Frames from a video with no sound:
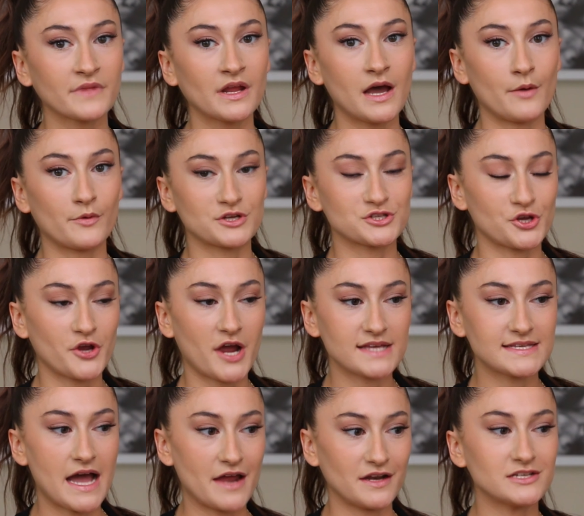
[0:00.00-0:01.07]
I want to show you guys
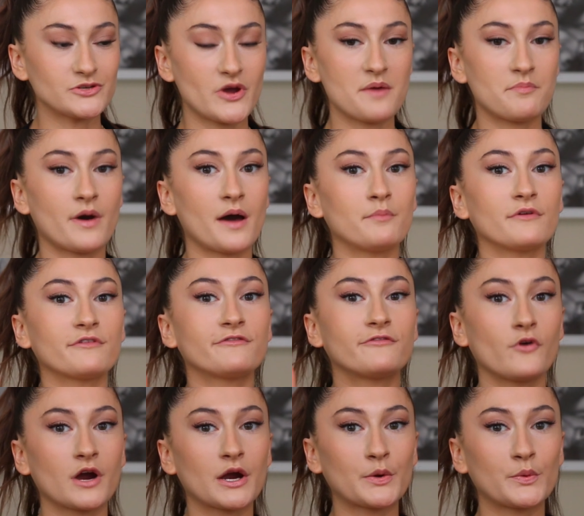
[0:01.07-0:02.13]
how to do it. But
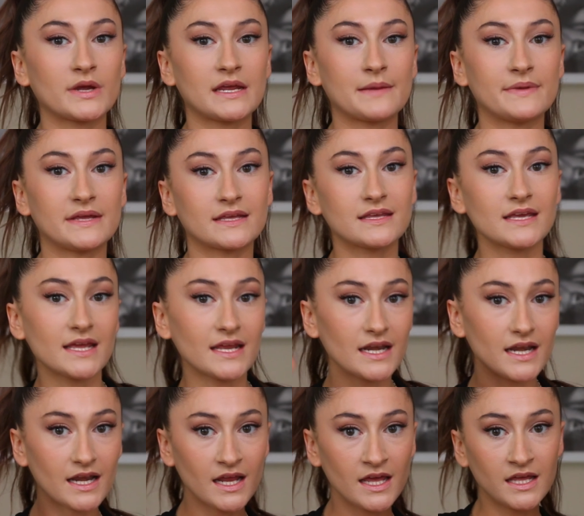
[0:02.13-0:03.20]
before we
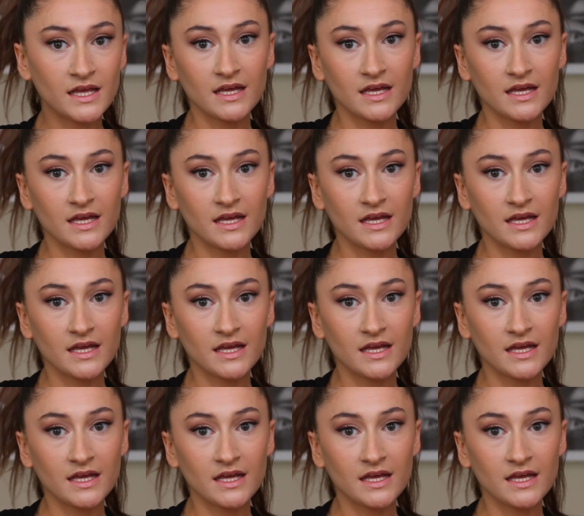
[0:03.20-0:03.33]
begin,